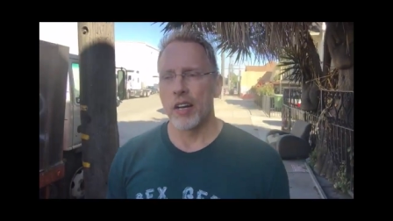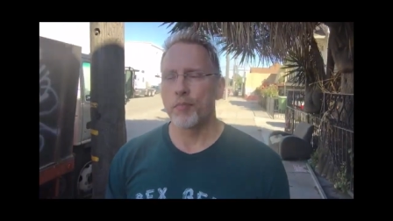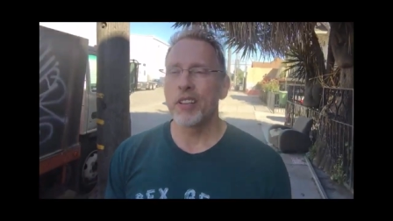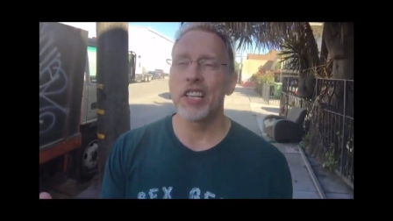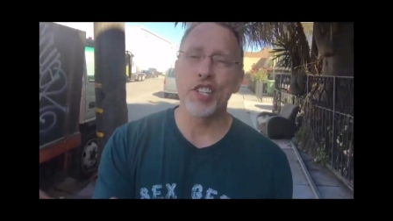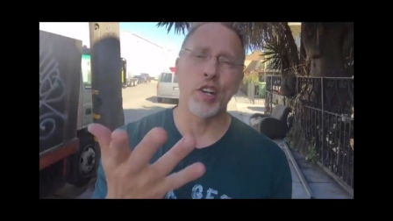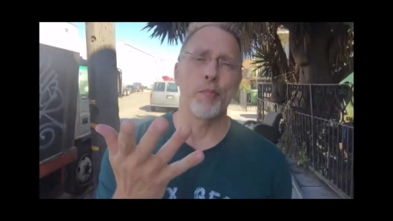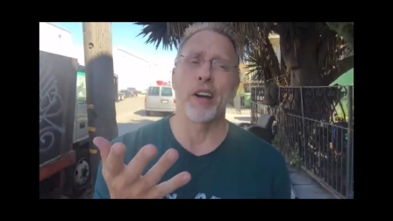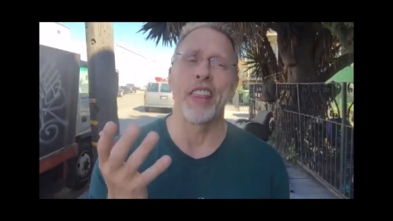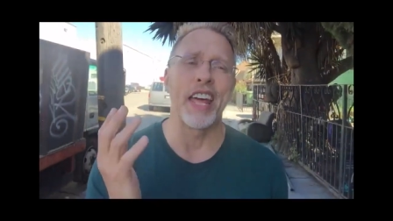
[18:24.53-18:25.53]
Uh, please
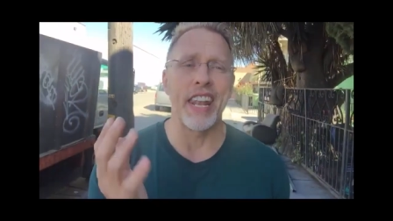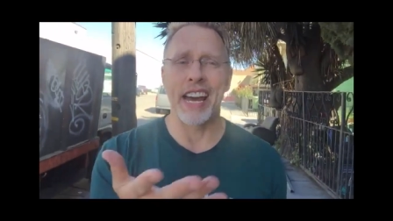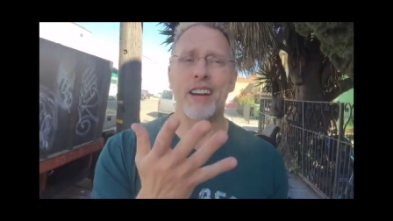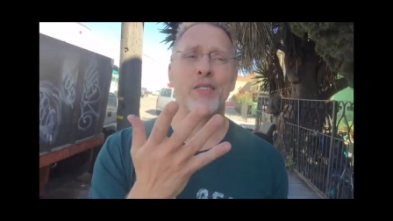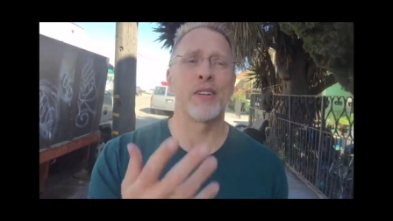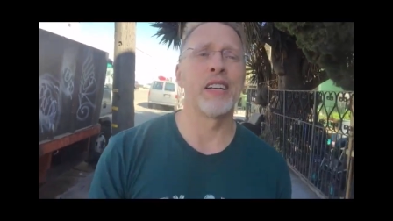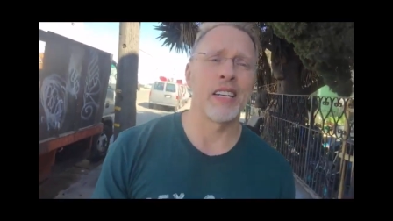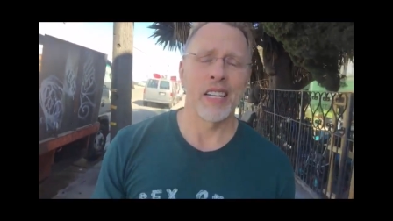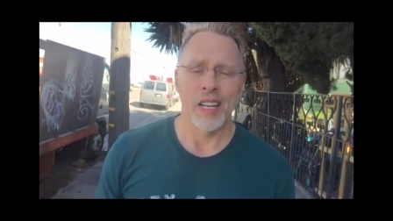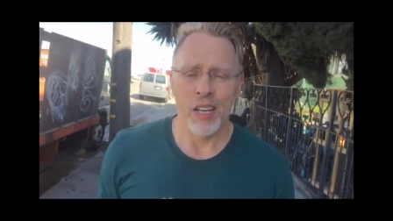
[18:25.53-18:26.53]
jump on that now
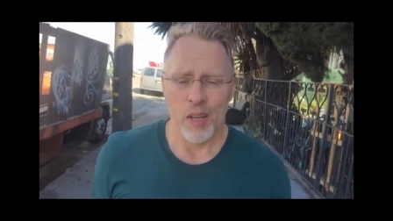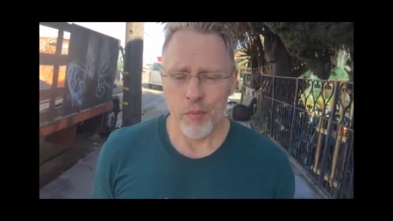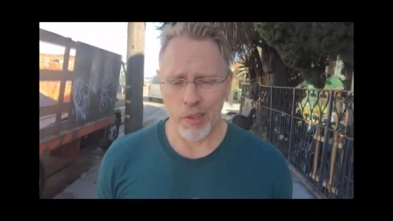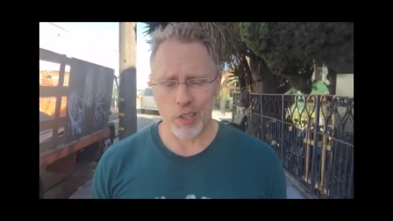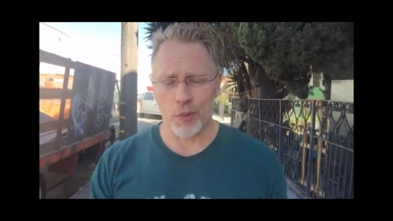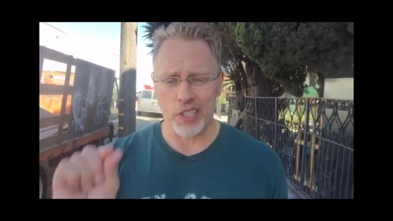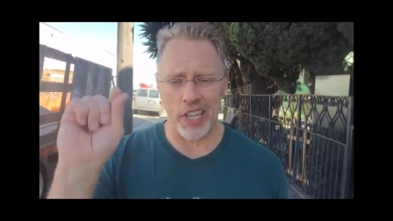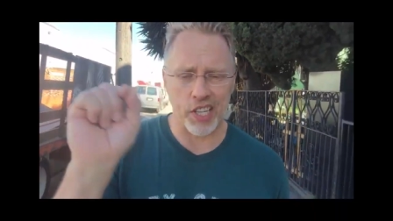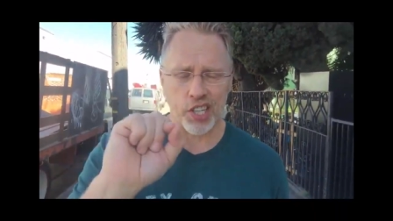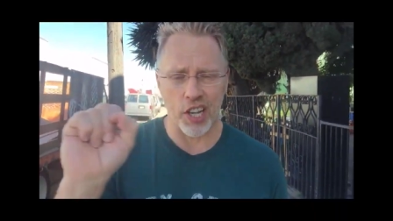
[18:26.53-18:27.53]
because
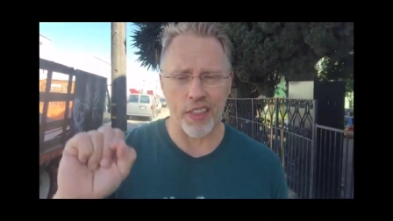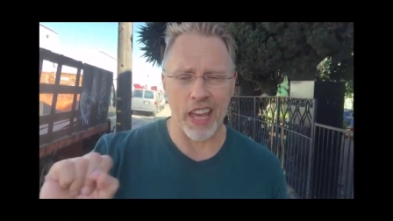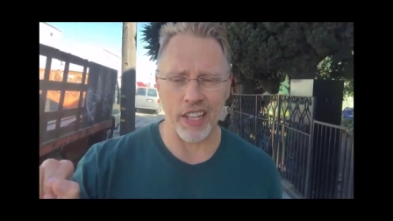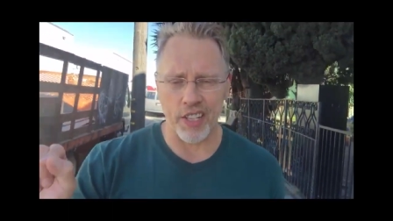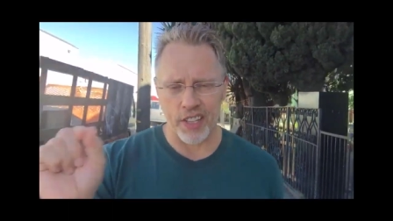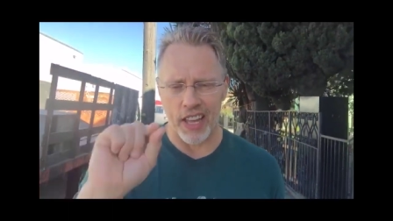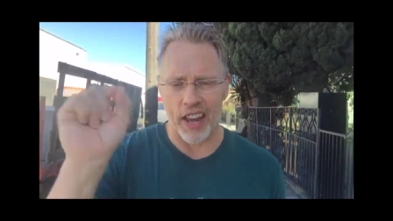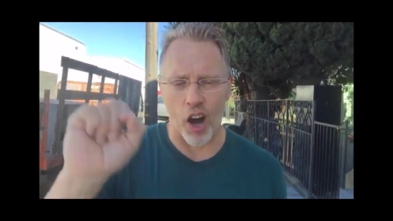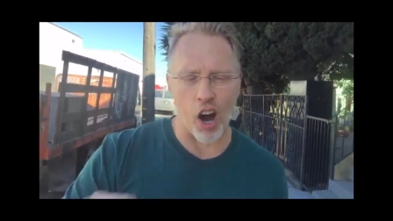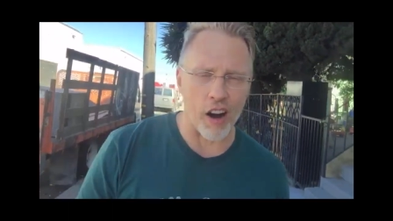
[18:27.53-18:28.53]
once I shut that,
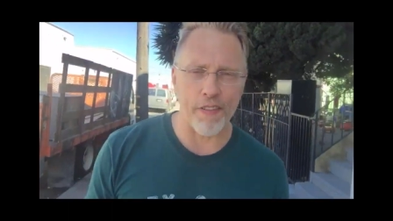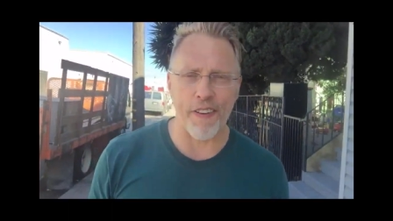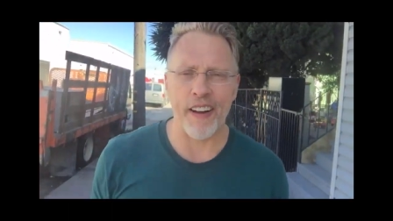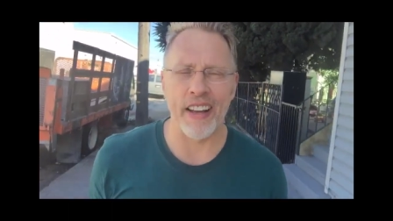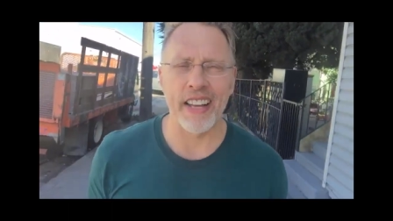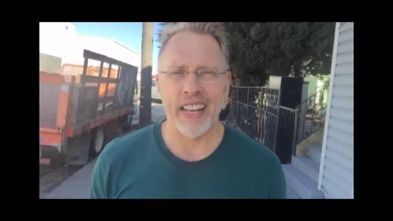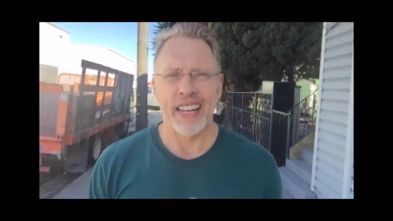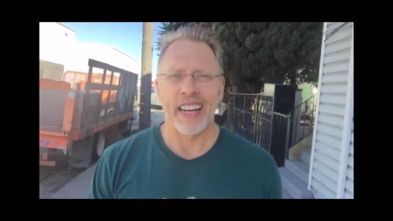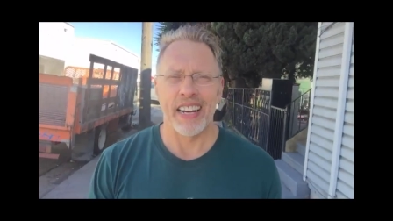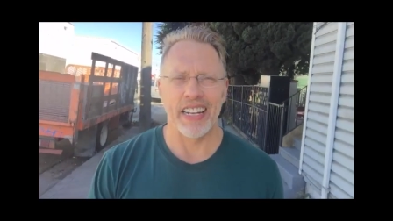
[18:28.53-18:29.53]
that off,
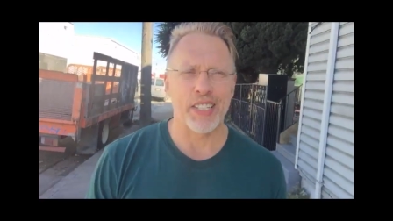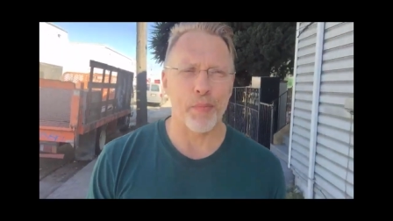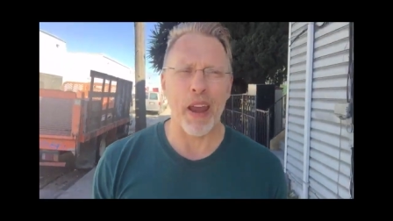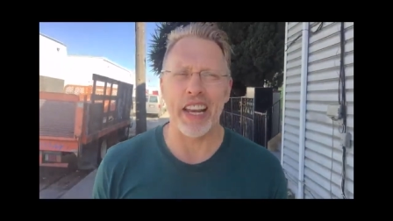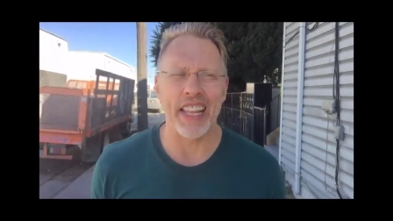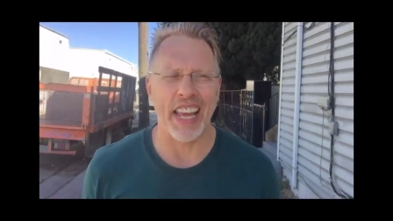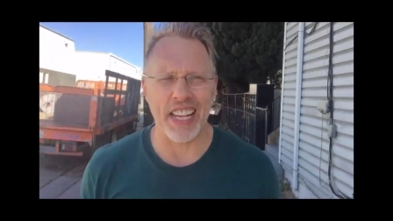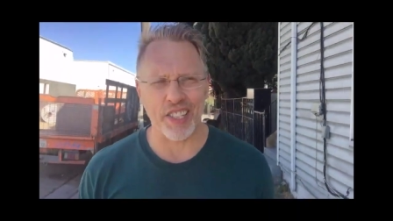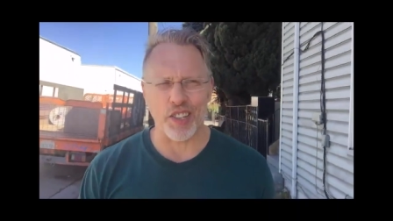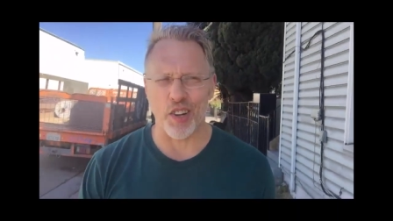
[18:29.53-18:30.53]
uh, it's a pain in
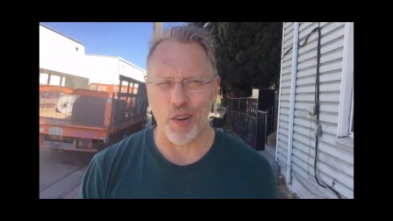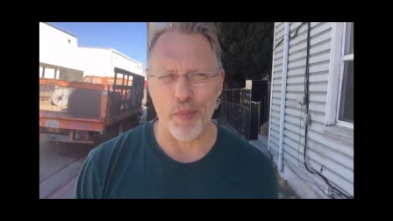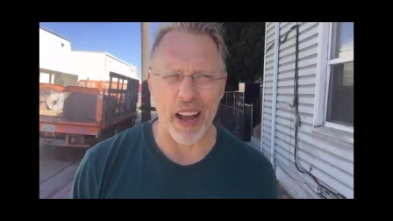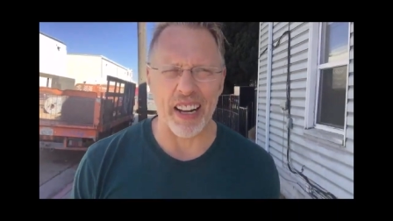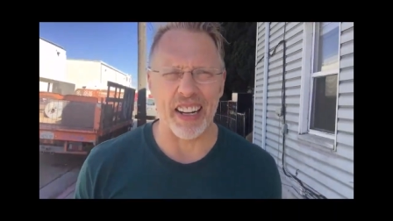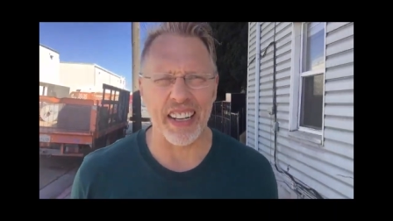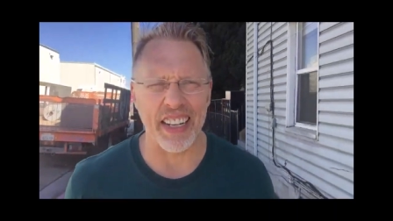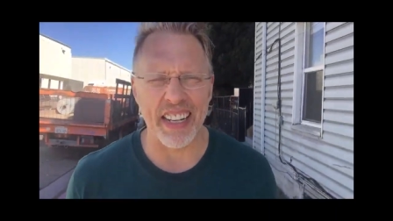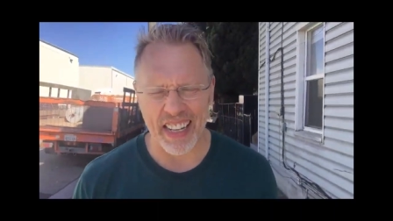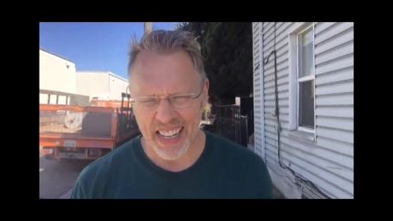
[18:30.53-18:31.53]
the ass to turn it back on.